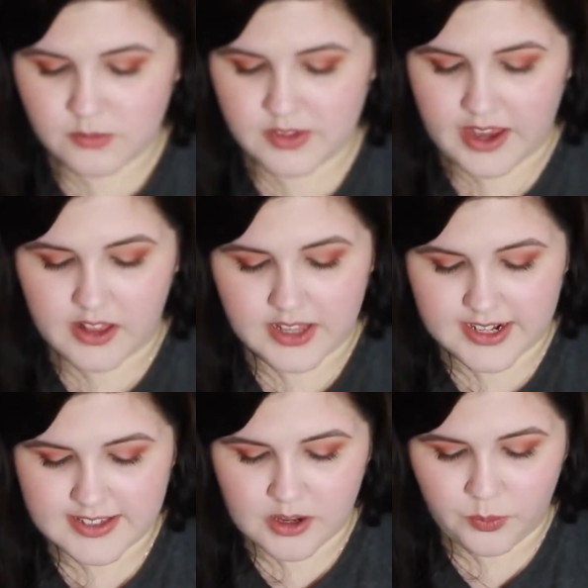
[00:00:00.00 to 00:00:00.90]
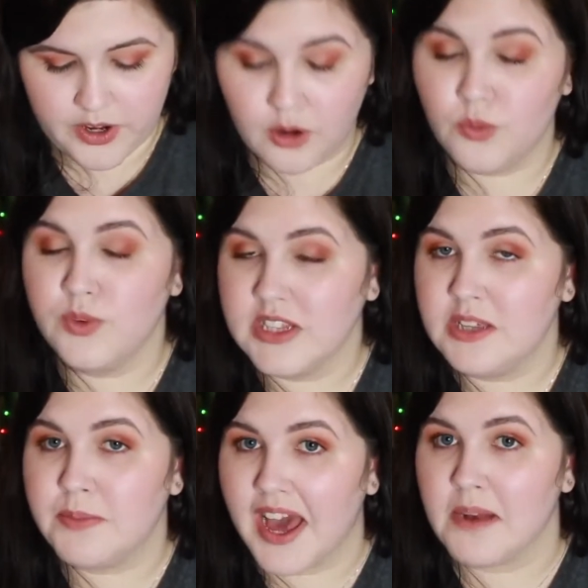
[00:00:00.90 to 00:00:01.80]
Yeah, like I said, we are
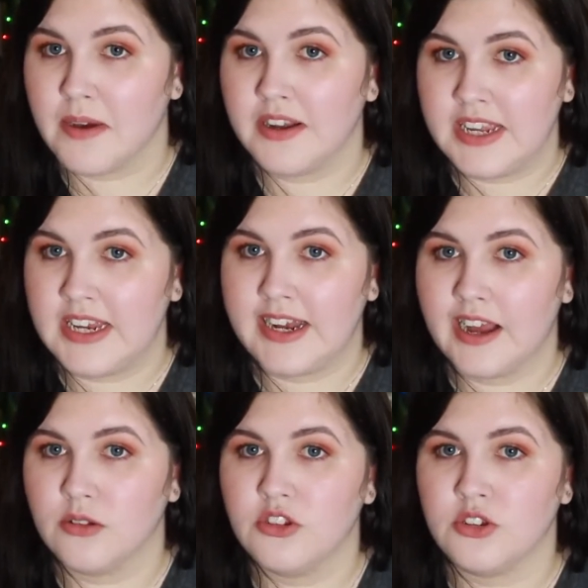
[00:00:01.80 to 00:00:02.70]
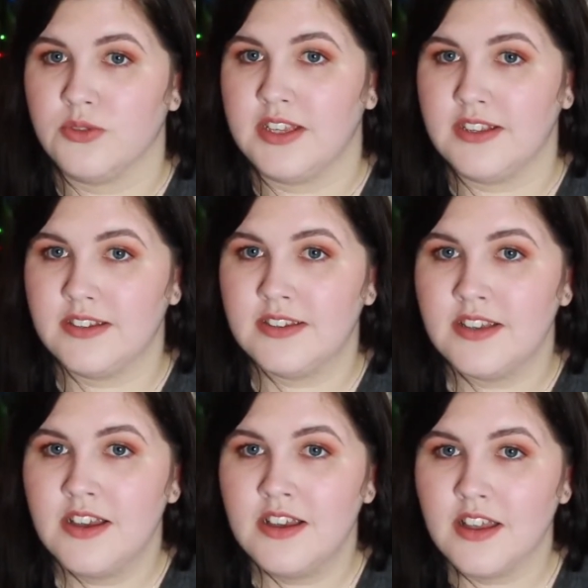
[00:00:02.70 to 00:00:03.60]
really bad about eating out, so
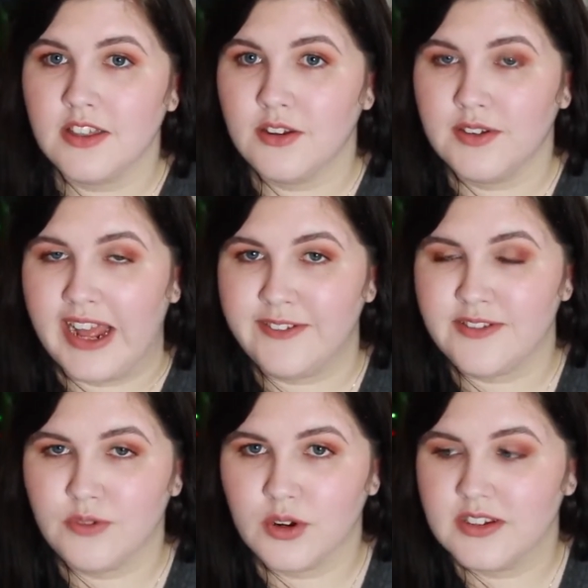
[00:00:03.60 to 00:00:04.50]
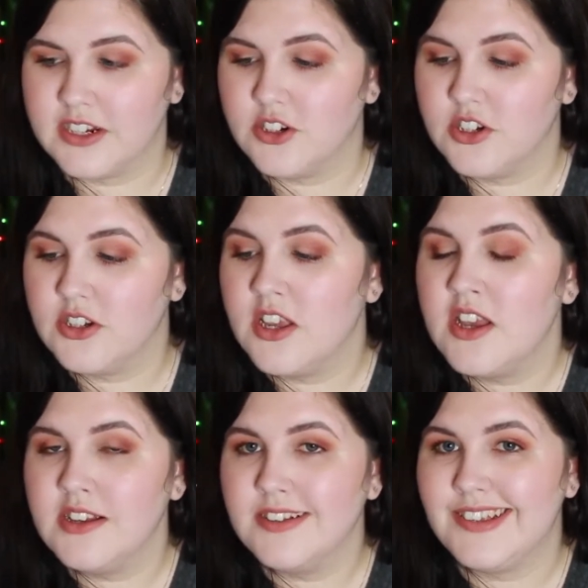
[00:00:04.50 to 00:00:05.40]
these little knives and fork stickers
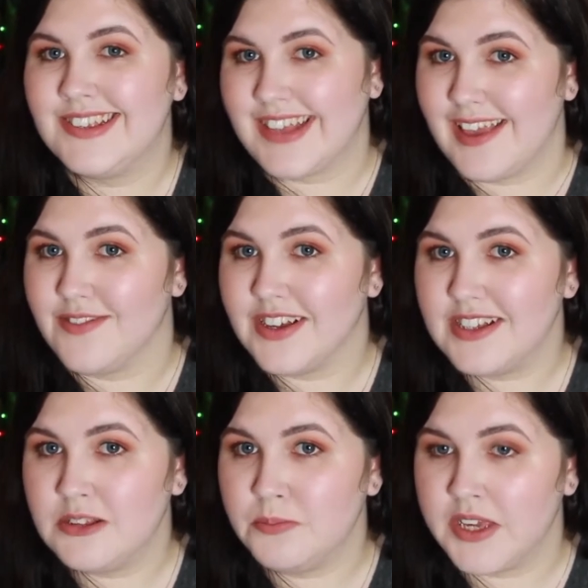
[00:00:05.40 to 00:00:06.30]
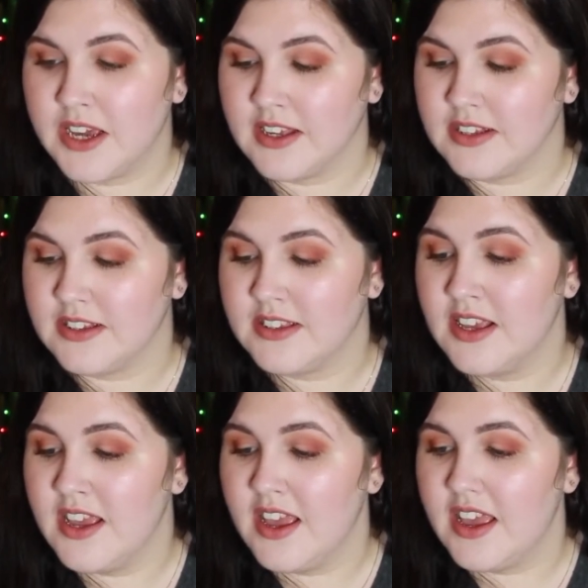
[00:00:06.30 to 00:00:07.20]
save us because
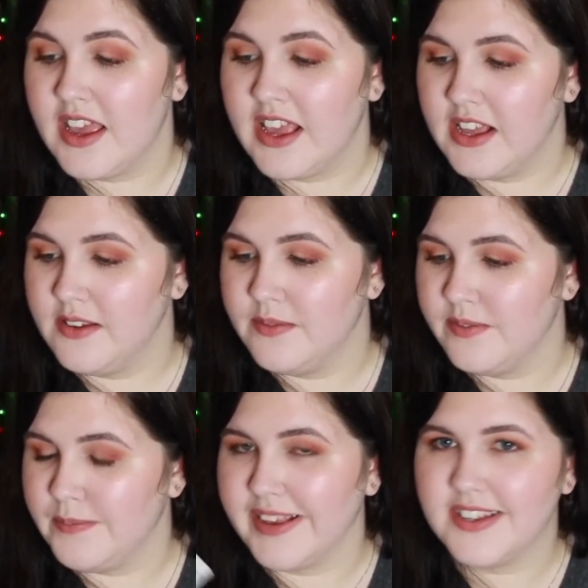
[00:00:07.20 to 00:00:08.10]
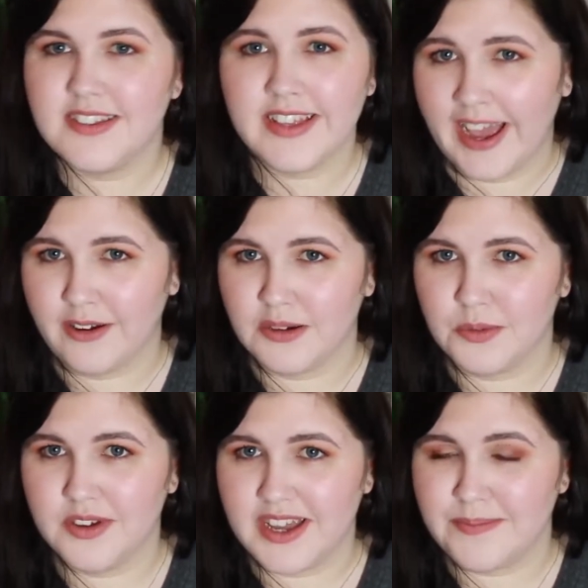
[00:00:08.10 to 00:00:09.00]
it makes us
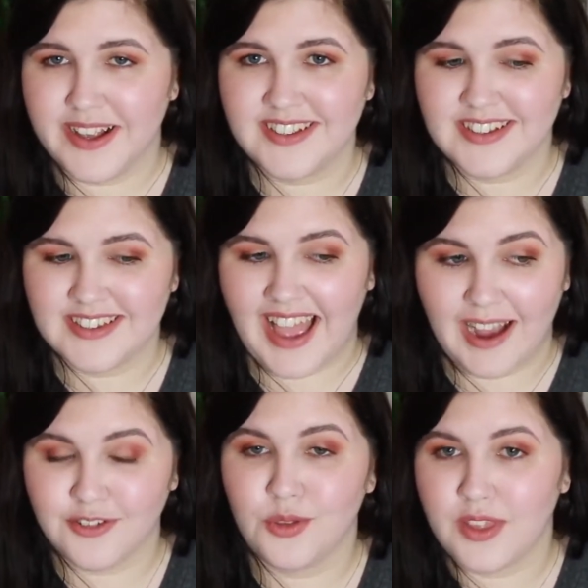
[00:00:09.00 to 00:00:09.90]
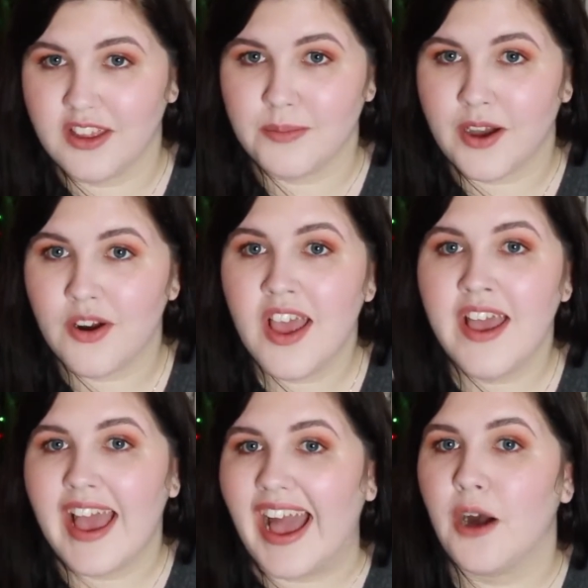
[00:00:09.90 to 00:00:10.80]
accountable and makes us have to think about
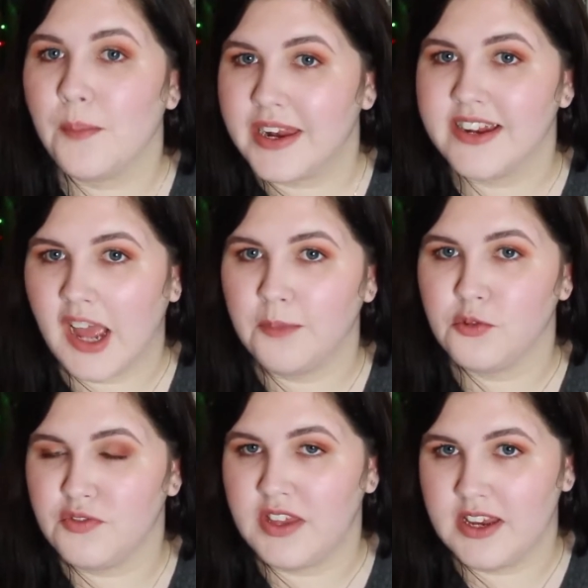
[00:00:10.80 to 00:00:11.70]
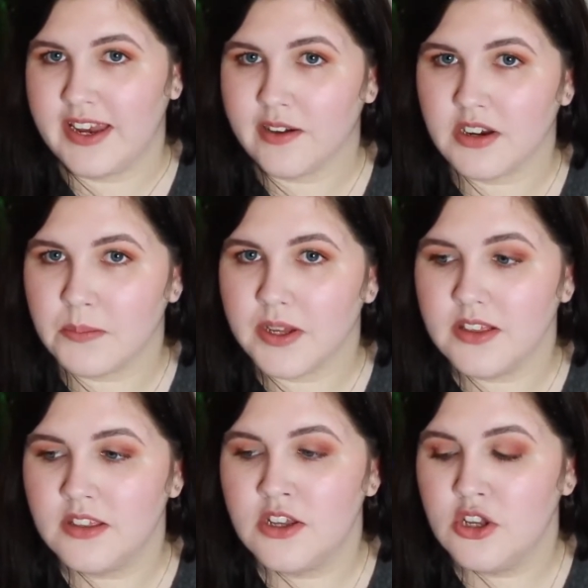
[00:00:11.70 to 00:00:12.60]
how many times we've eaten out in a
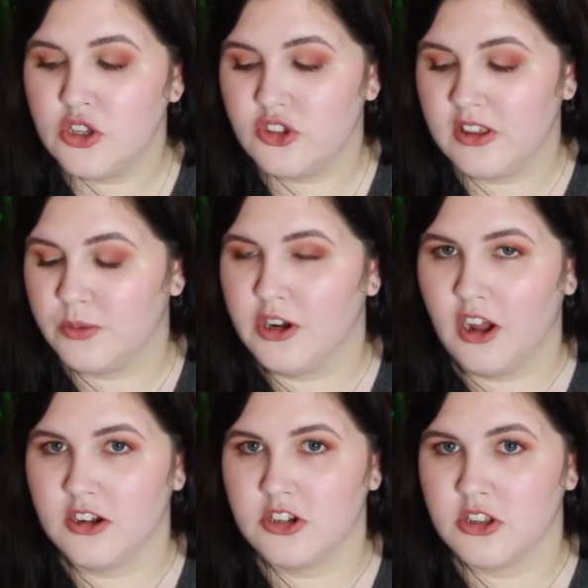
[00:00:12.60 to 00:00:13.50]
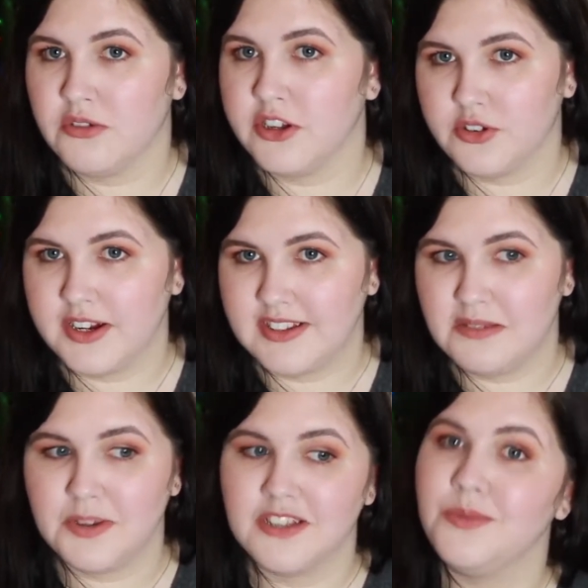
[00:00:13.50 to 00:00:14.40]
month so that we're not just going crazy,
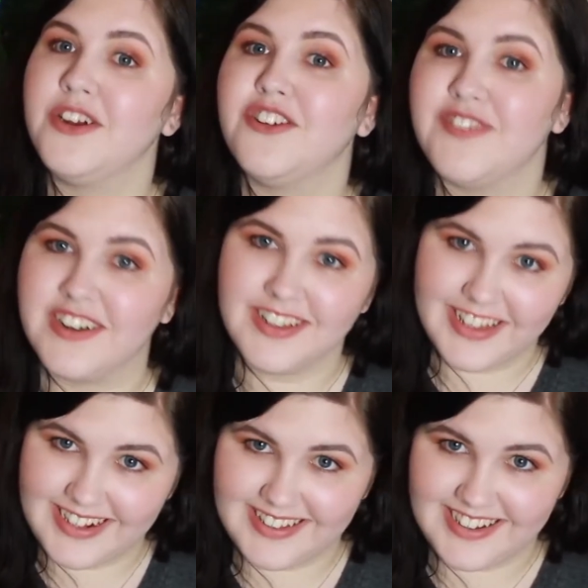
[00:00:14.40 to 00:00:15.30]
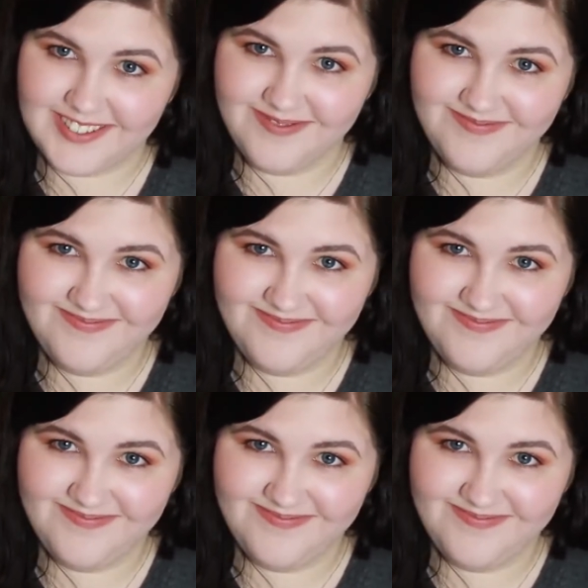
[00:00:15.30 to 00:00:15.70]
because we are very lazy.